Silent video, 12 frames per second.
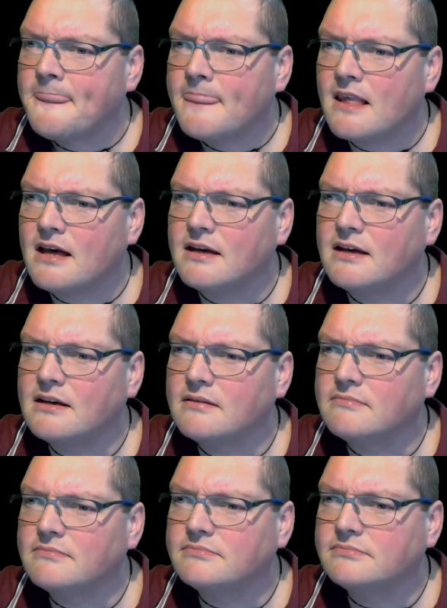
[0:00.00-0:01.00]

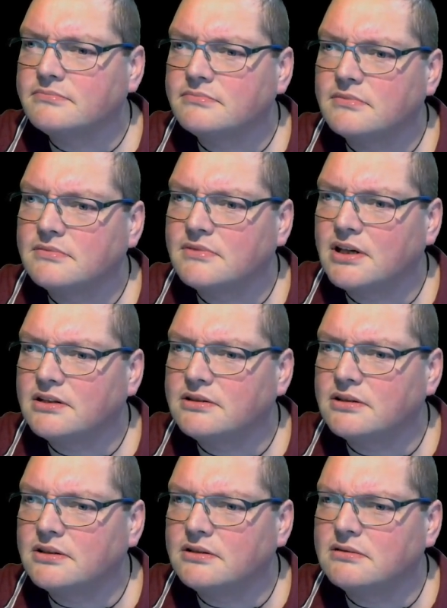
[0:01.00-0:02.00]

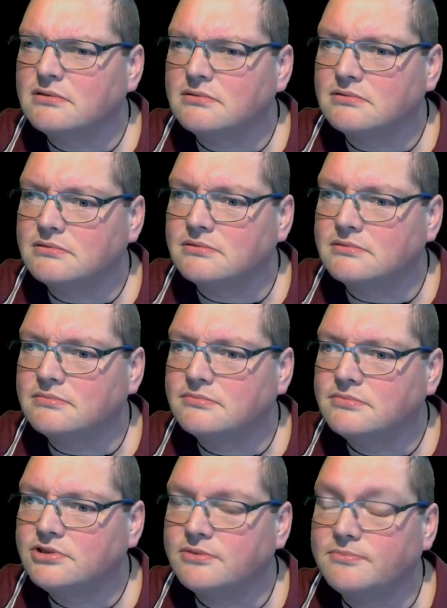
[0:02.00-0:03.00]
Actually,
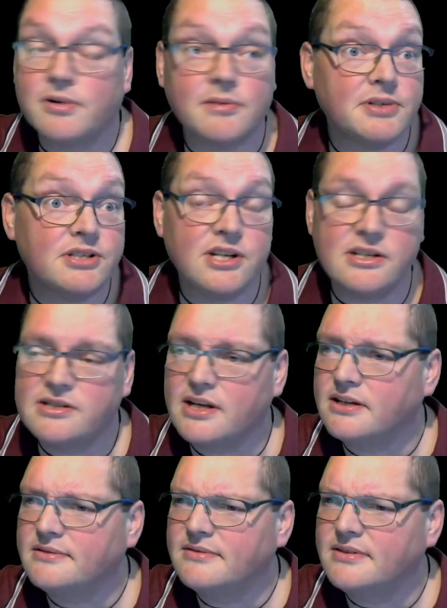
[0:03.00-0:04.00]
should probably change that
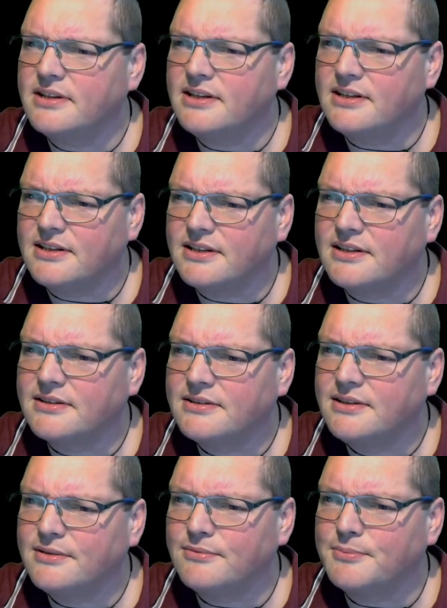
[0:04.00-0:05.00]
in the
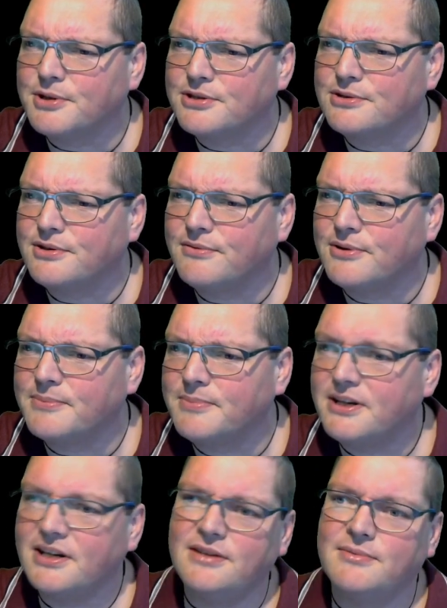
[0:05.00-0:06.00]
Git repository for you.
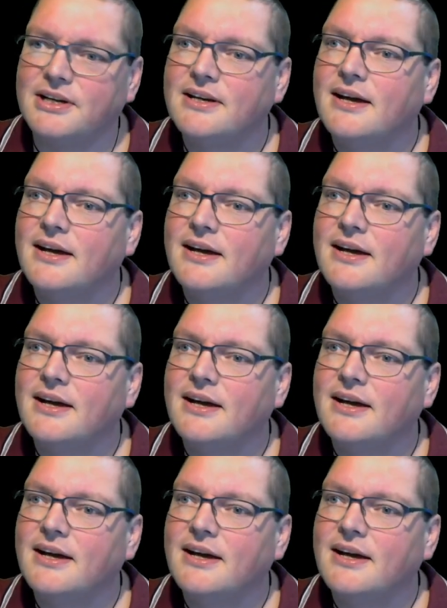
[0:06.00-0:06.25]
But anyway,